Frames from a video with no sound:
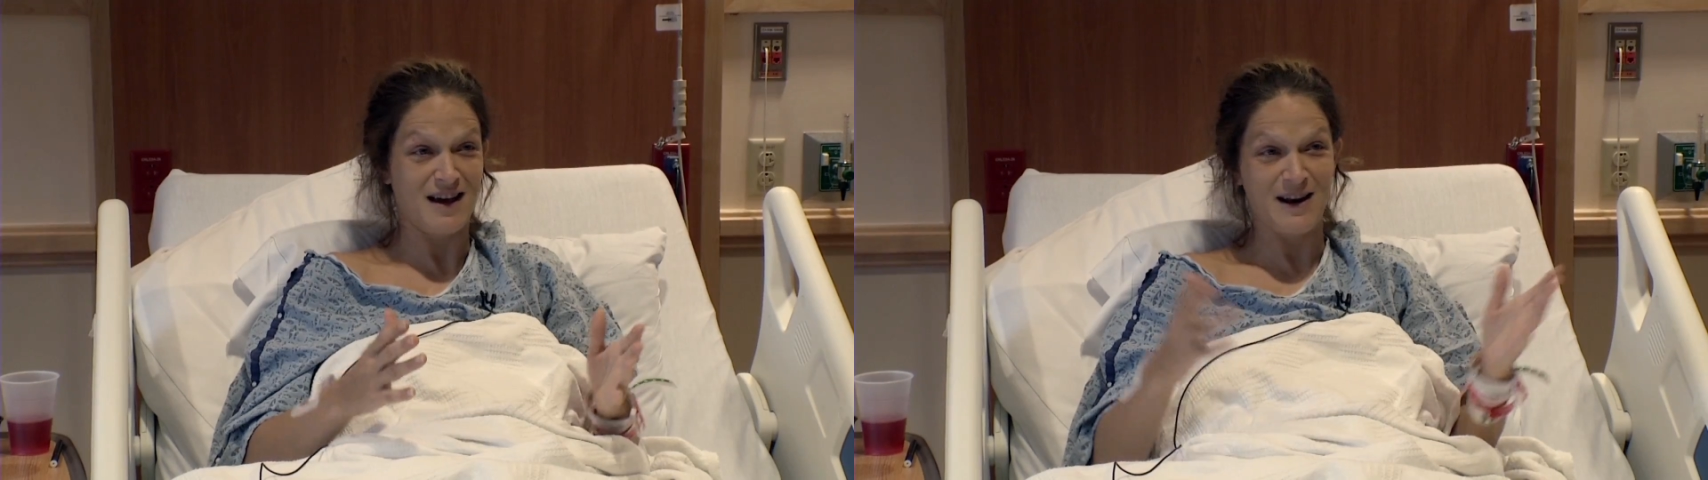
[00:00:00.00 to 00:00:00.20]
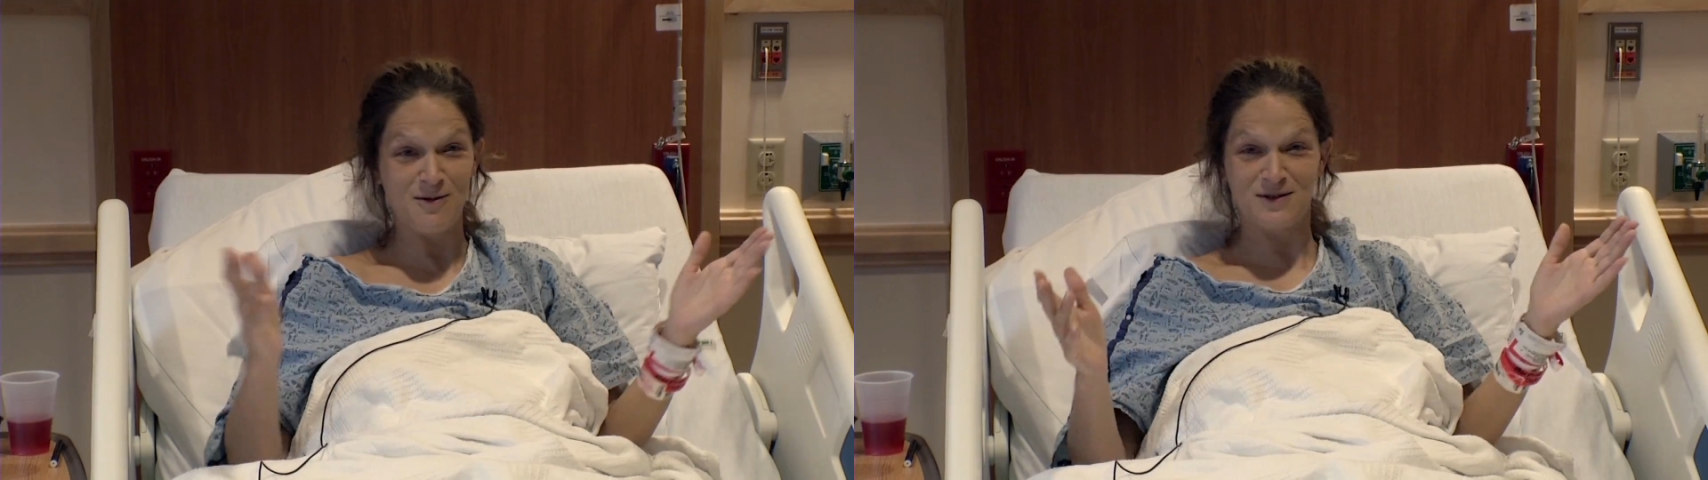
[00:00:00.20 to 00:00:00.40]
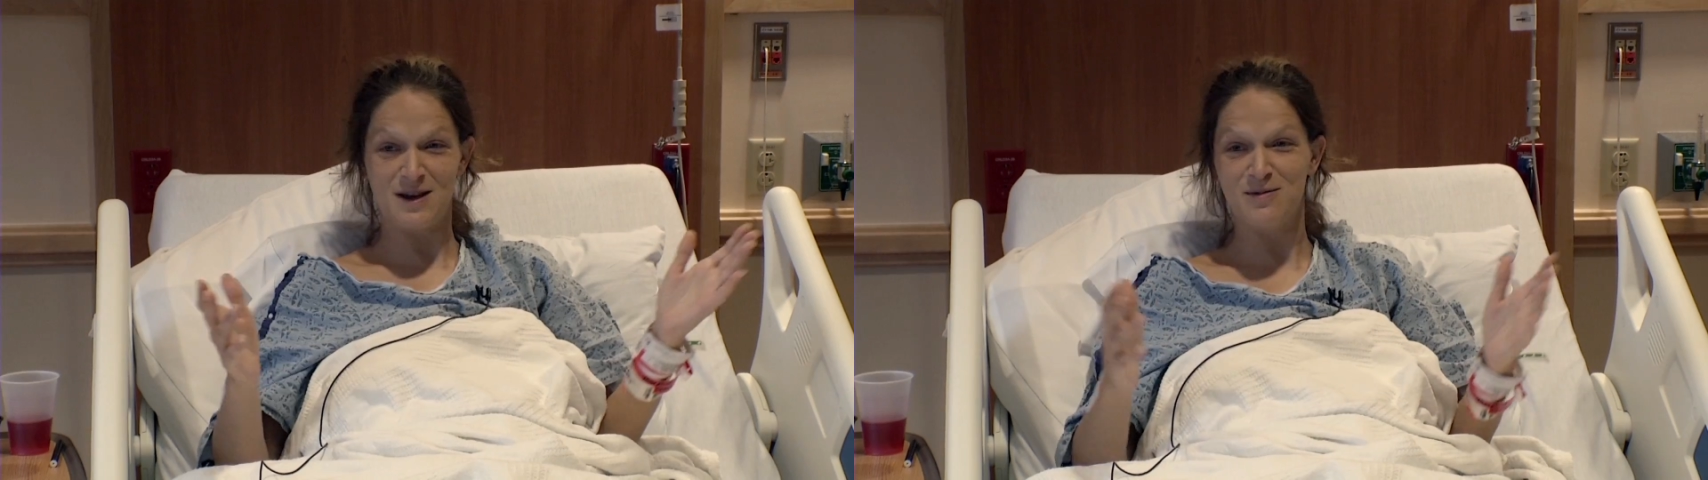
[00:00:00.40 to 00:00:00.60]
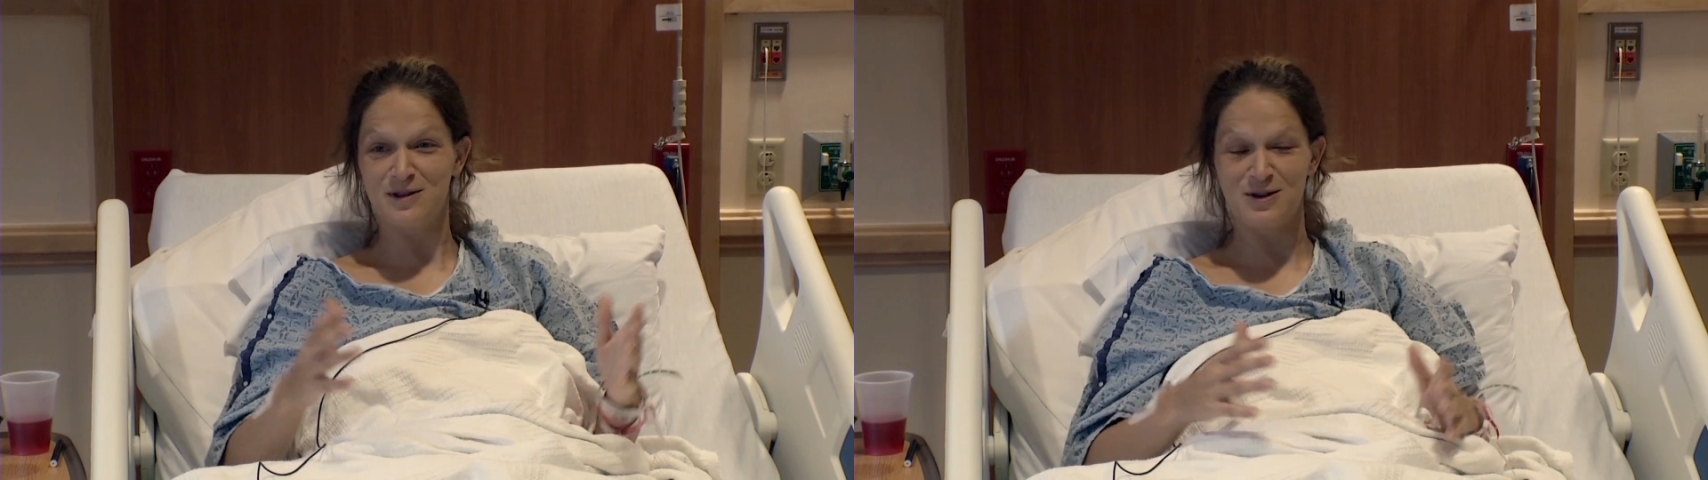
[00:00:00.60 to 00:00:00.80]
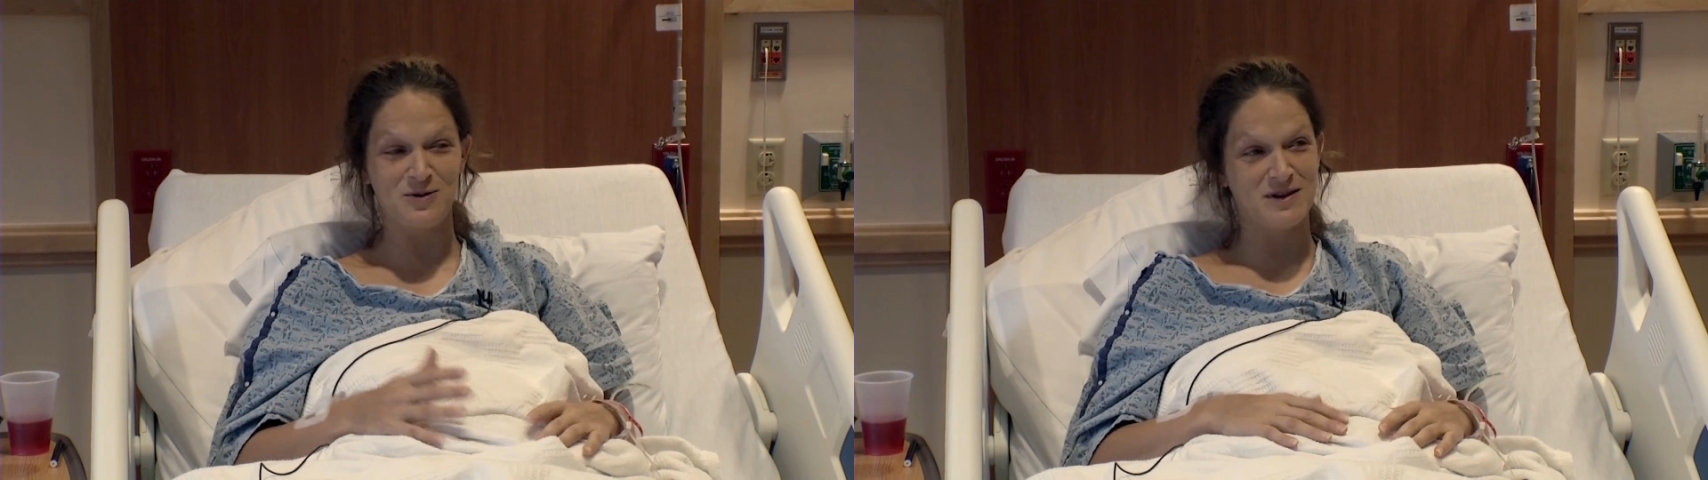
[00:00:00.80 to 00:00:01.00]
of that, I was able
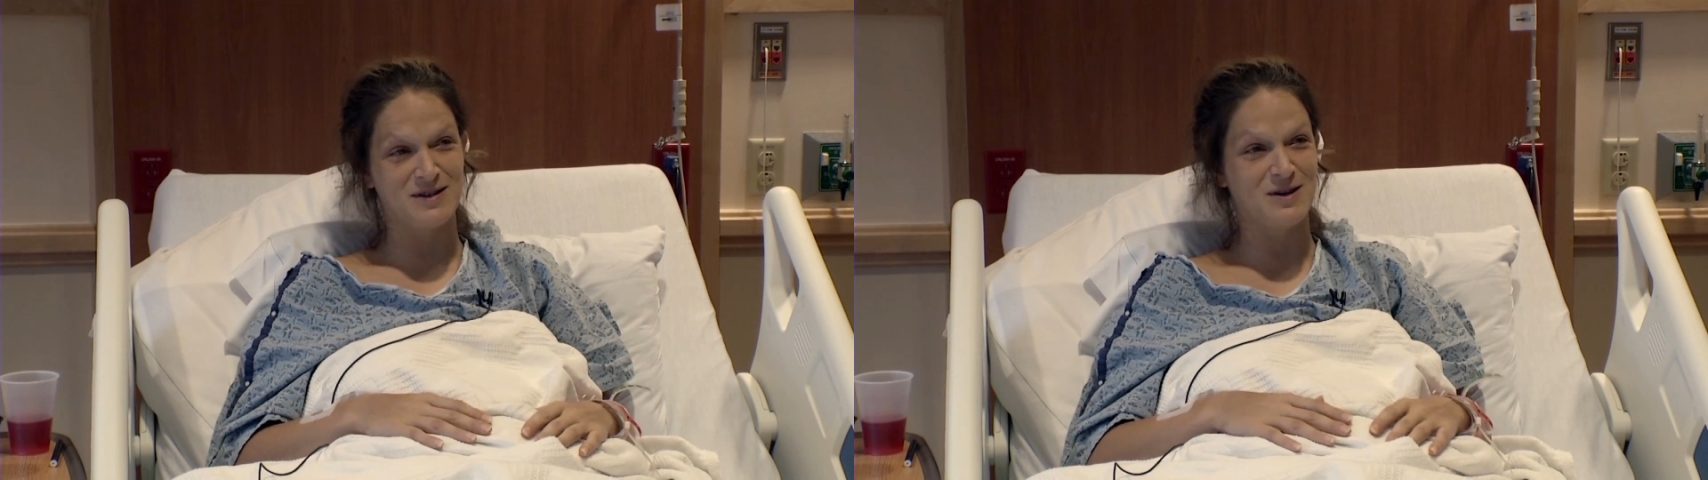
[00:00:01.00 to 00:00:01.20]
to do it